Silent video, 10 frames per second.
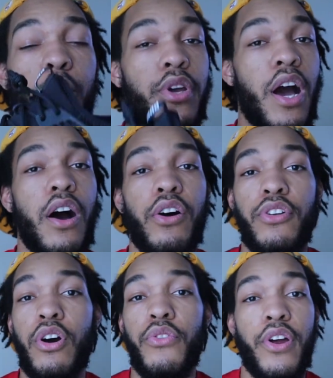We all
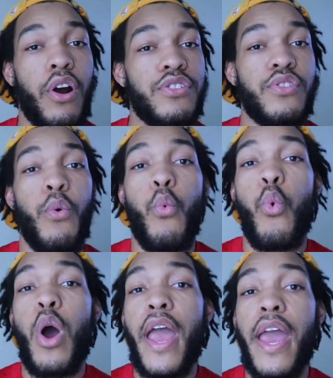know there are some
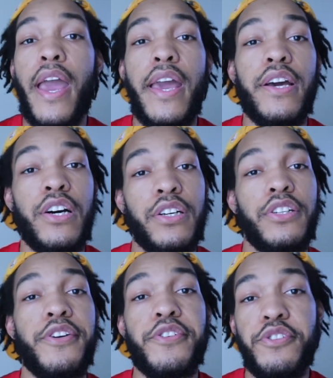way
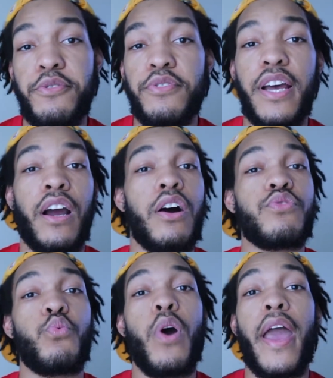uglier shoes that
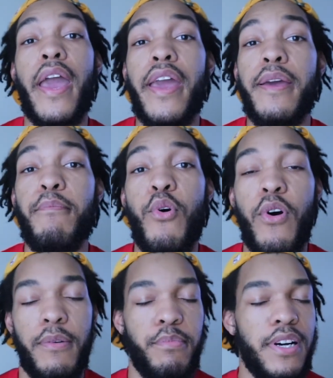cost way
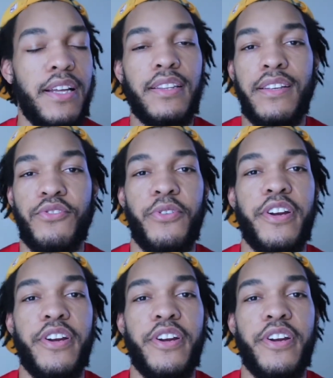more, but there's no